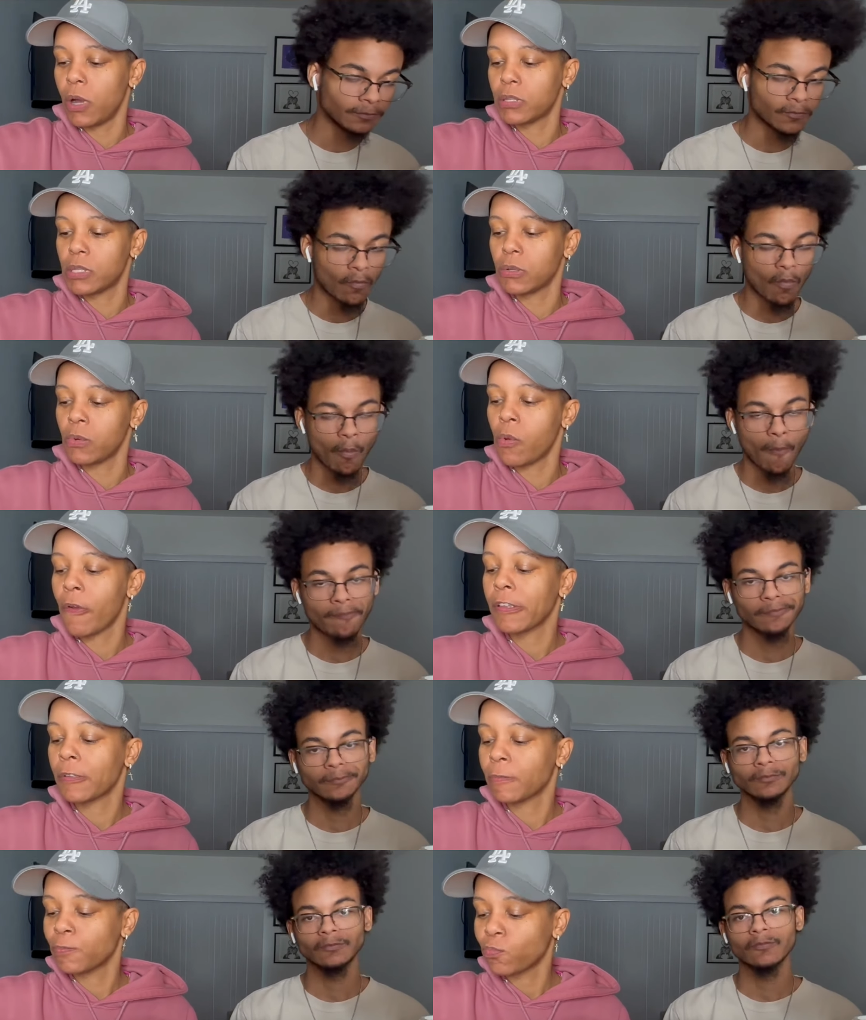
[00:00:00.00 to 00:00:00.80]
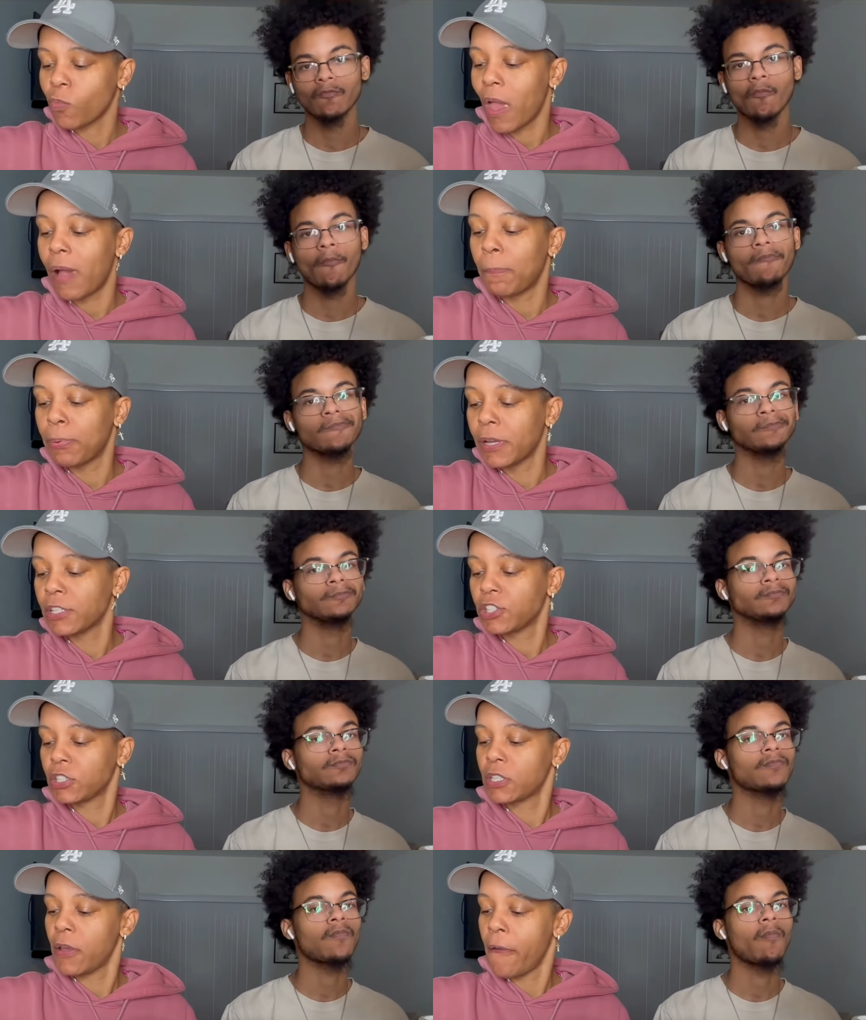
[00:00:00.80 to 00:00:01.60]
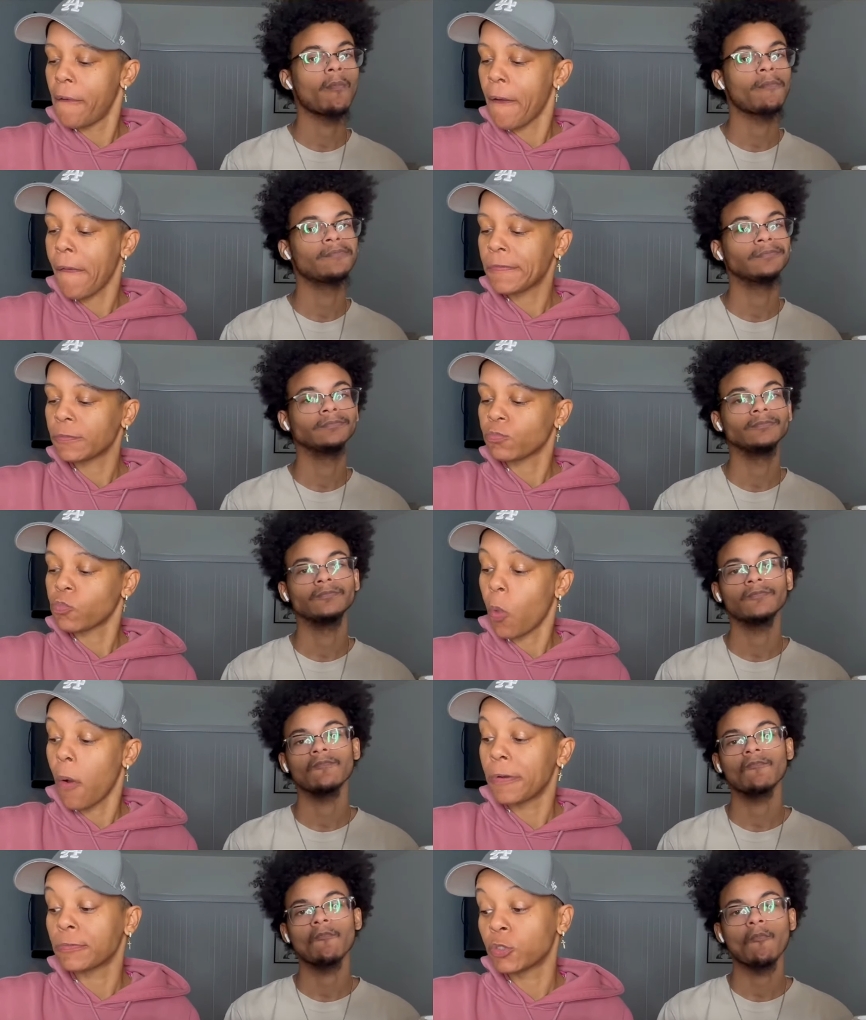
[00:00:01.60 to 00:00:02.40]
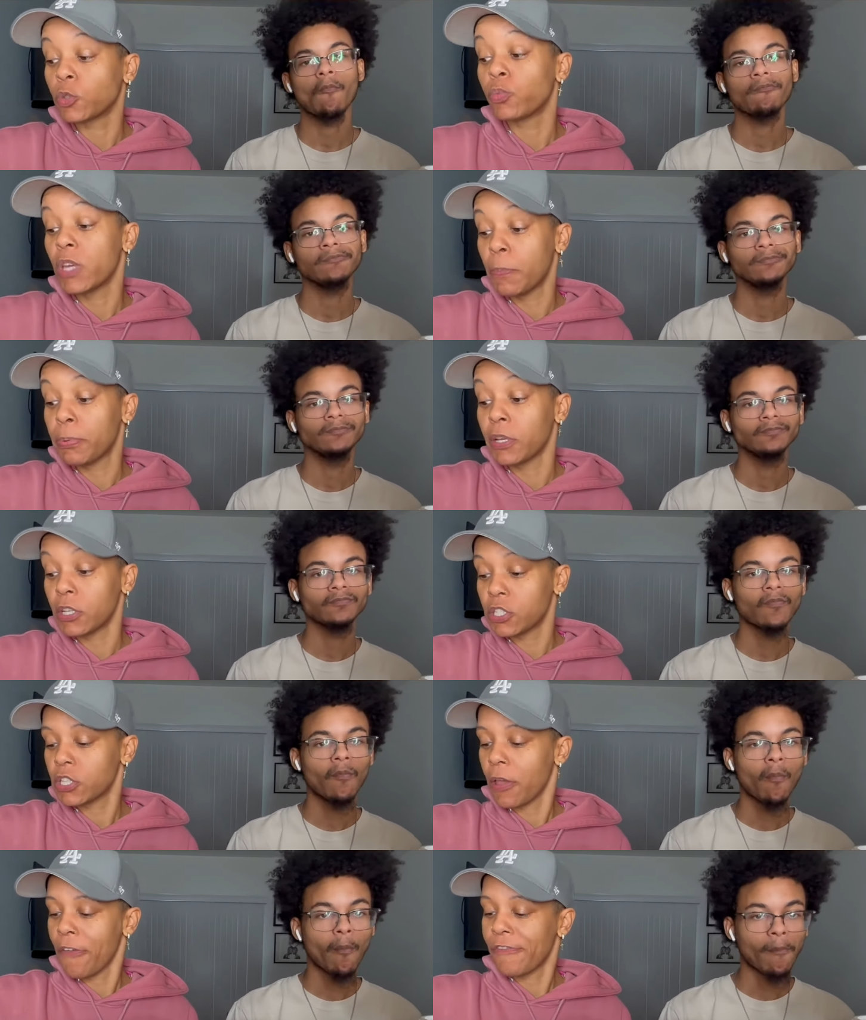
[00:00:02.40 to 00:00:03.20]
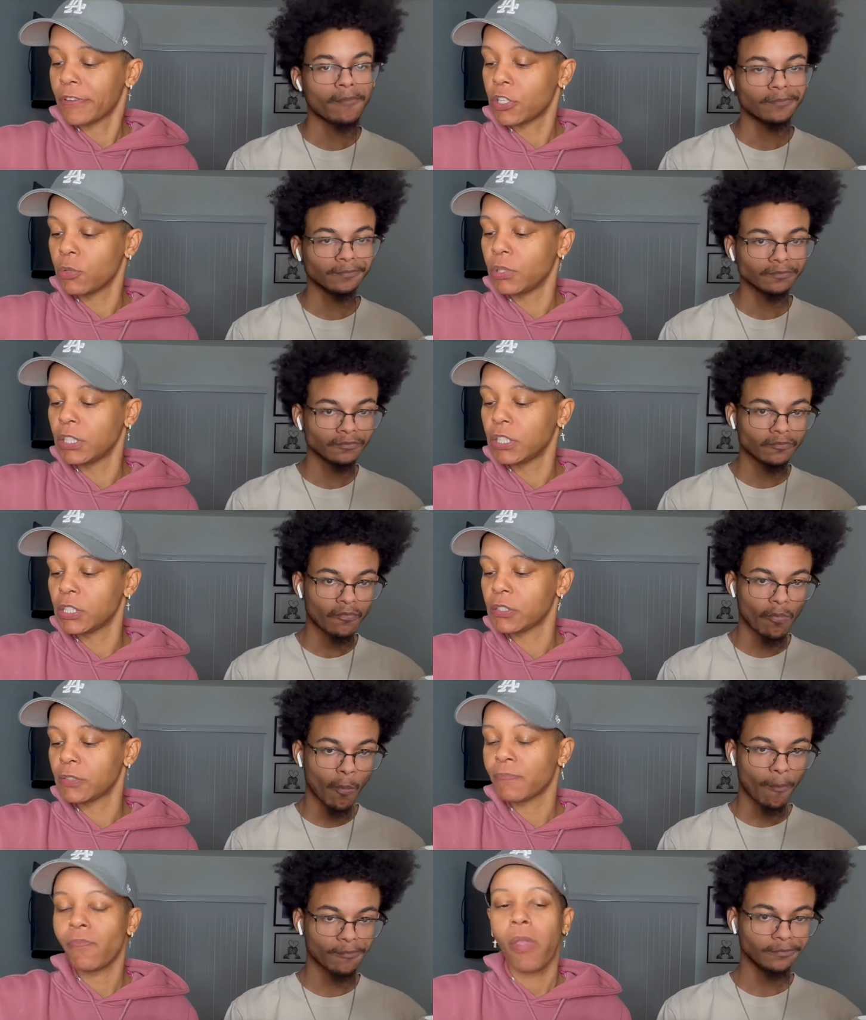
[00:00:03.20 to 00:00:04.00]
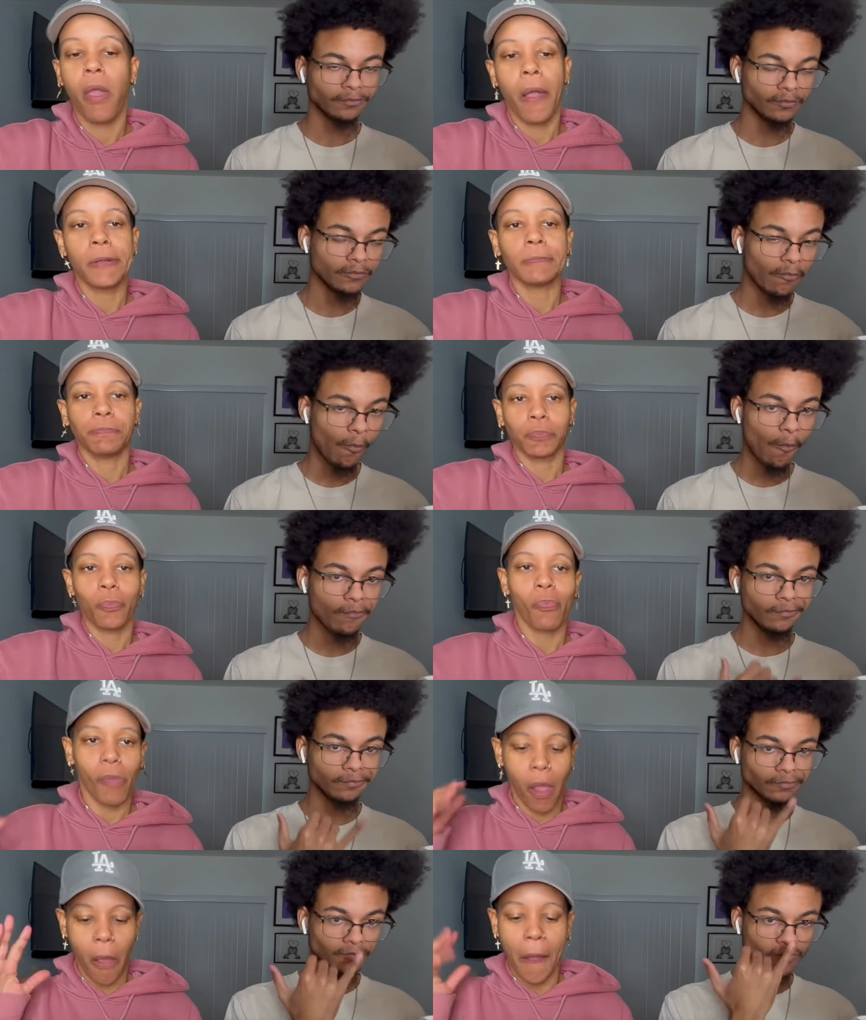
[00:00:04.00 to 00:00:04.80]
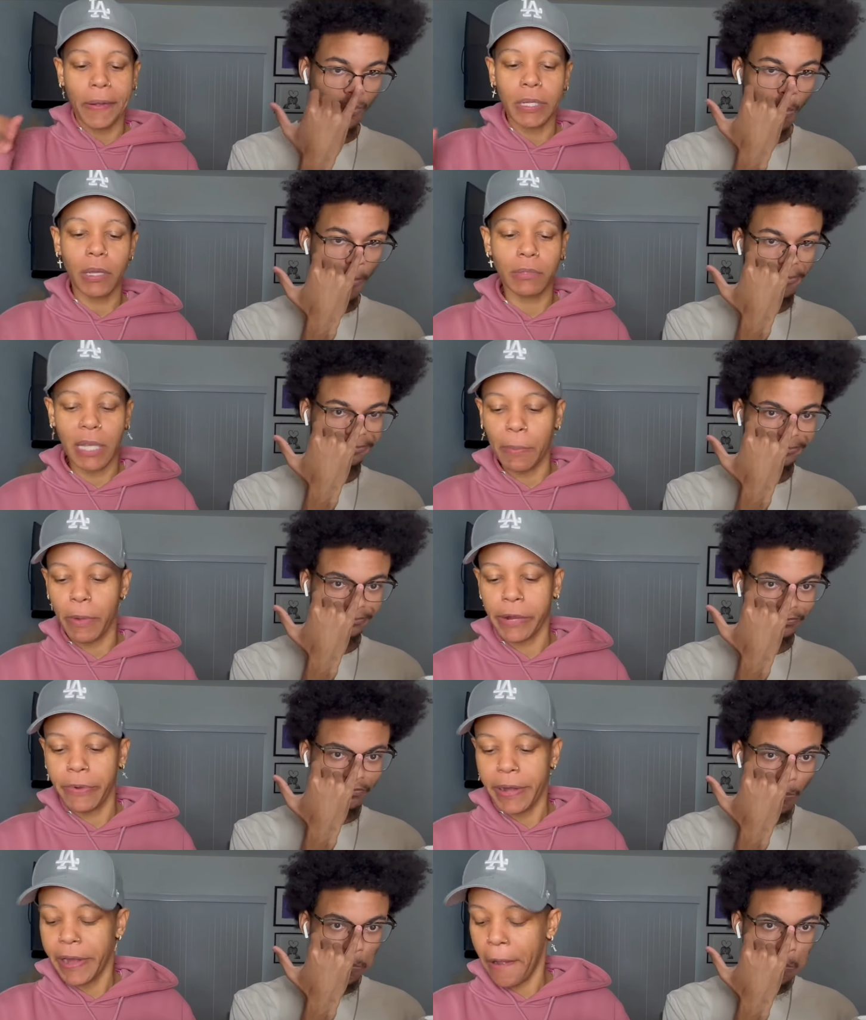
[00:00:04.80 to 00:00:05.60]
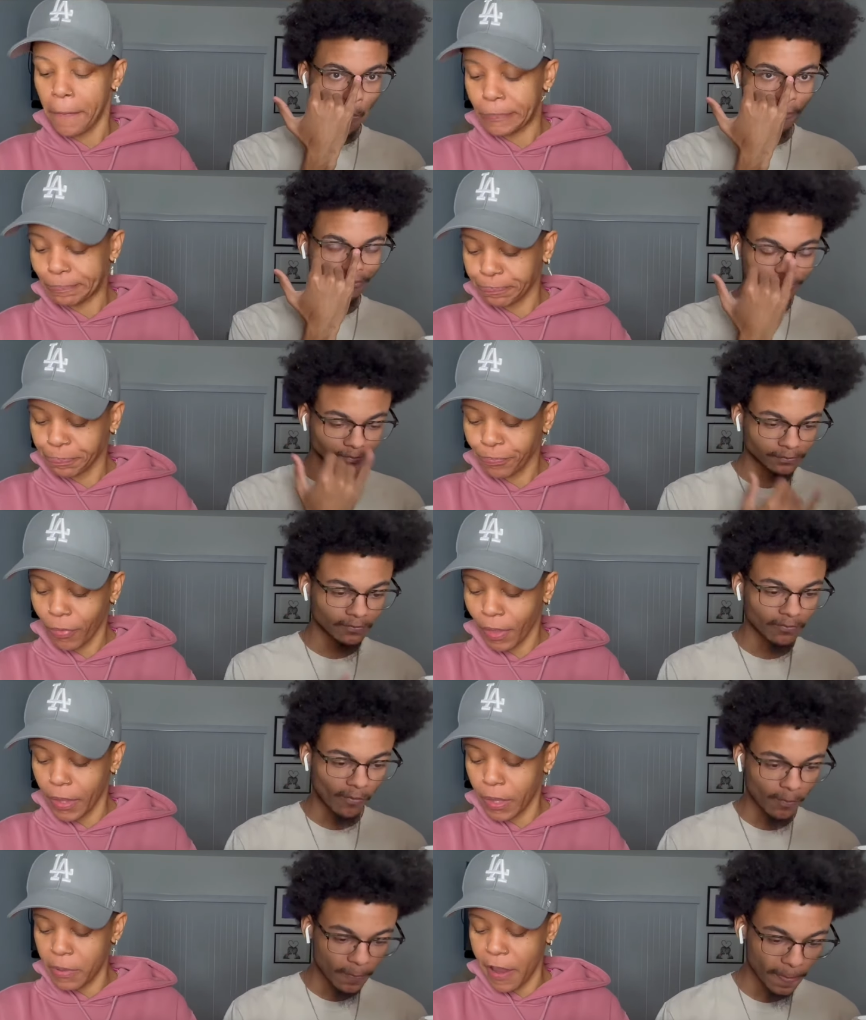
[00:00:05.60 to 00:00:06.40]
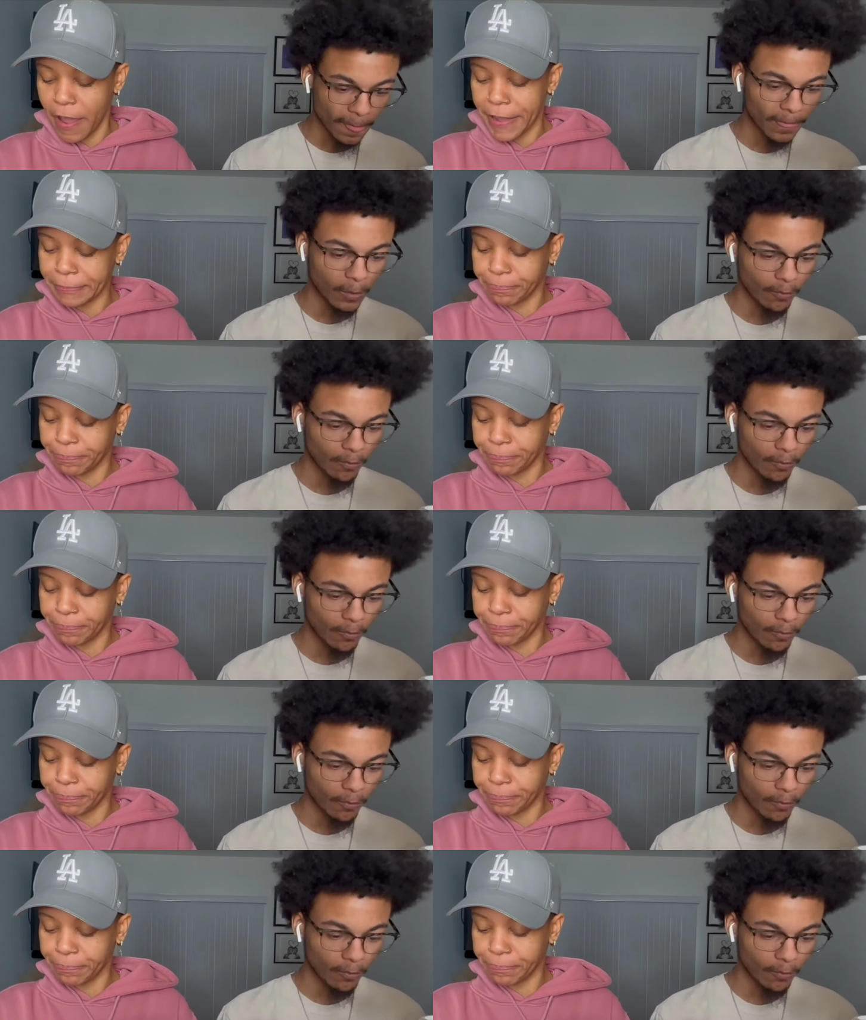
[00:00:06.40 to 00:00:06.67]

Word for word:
Speaker 1: want to. I pushed well, we pushed for two years. He gonna take a break right now. He'll be all right.